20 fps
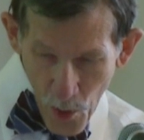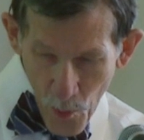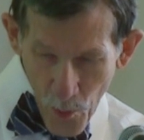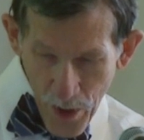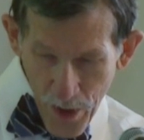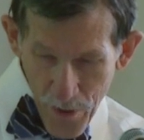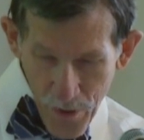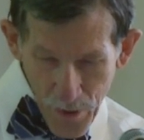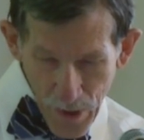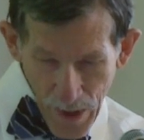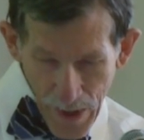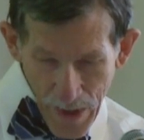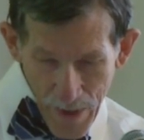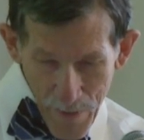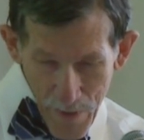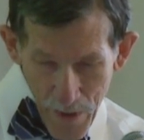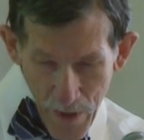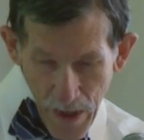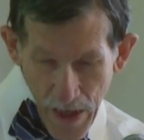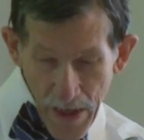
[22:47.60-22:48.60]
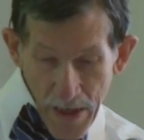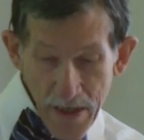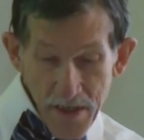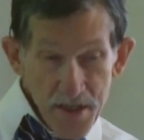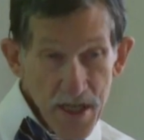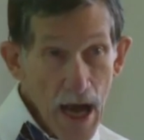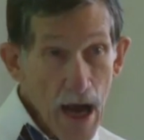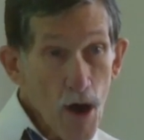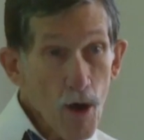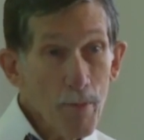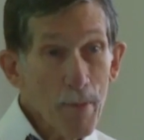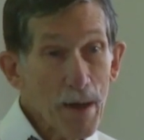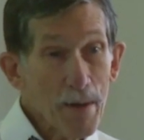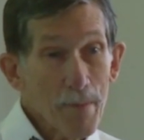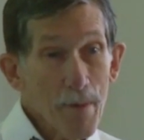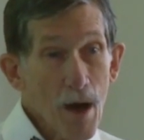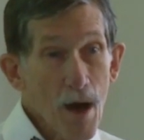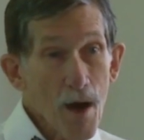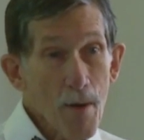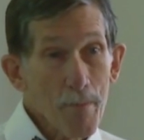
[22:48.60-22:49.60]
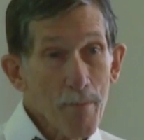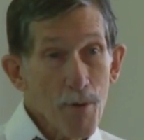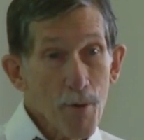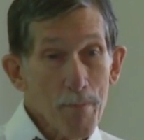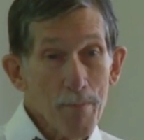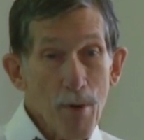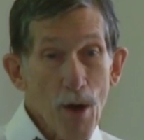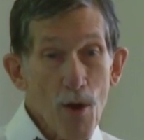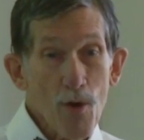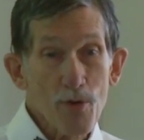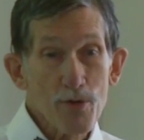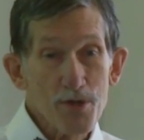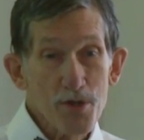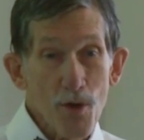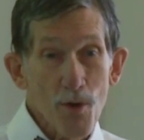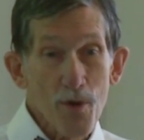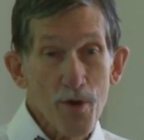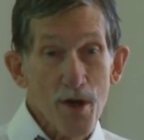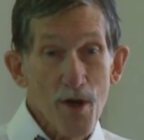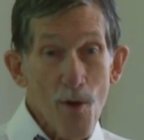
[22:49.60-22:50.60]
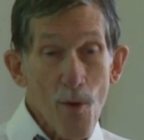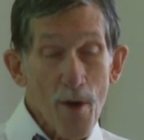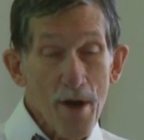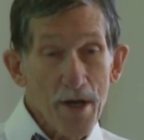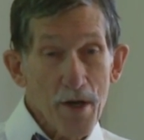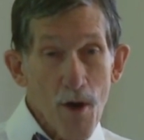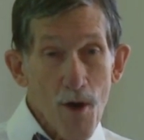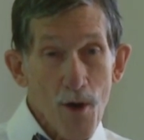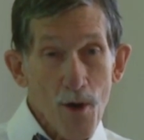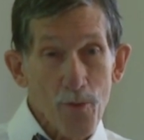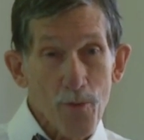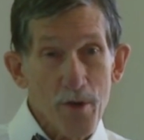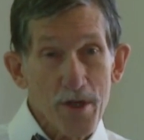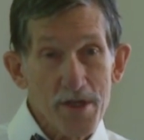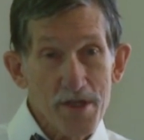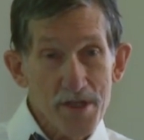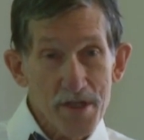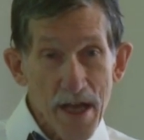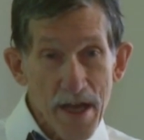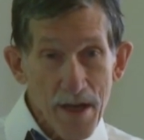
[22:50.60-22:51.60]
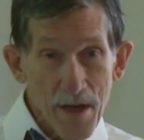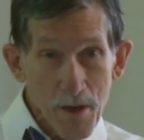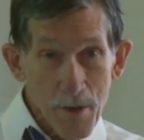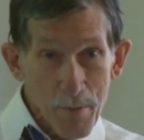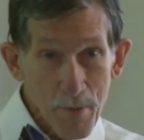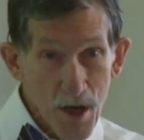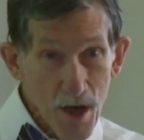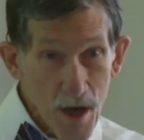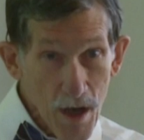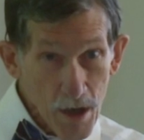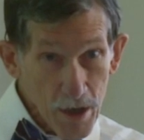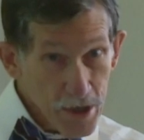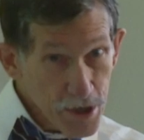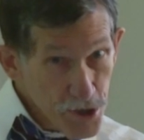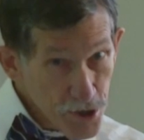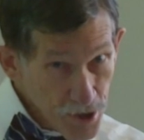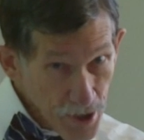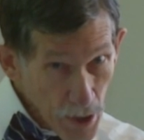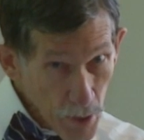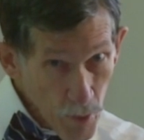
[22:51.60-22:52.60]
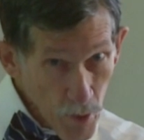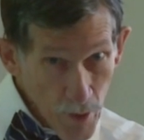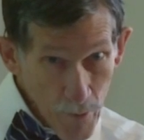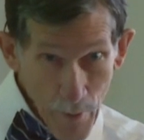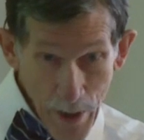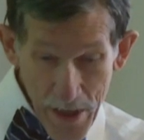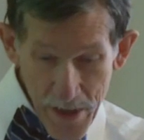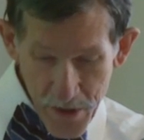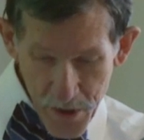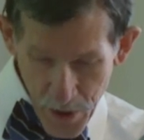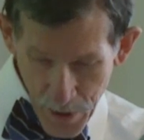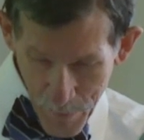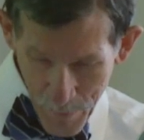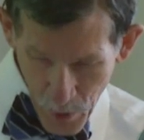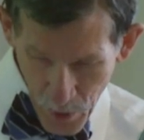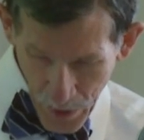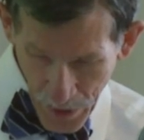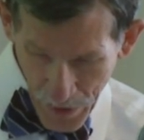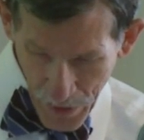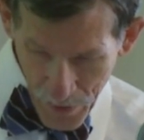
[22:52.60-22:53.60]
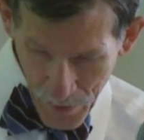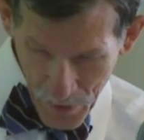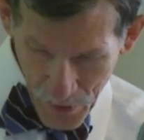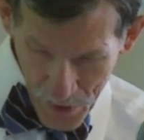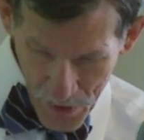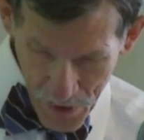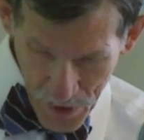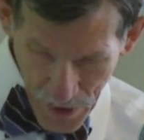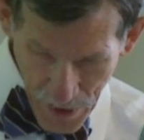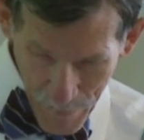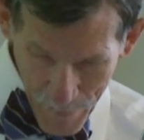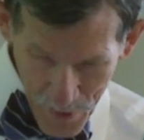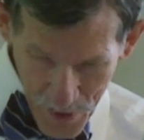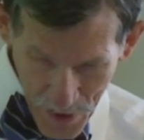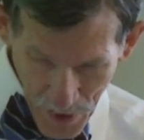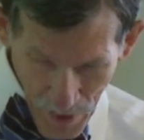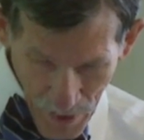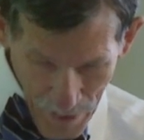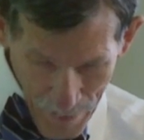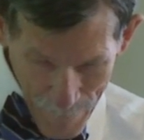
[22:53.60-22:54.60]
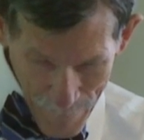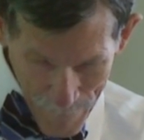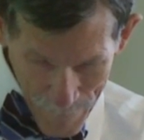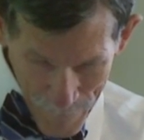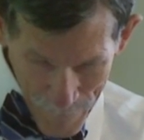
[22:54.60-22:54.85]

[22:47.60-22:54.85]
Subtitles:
with an endowment proposal going on with Salem College. They were raising money at the same time.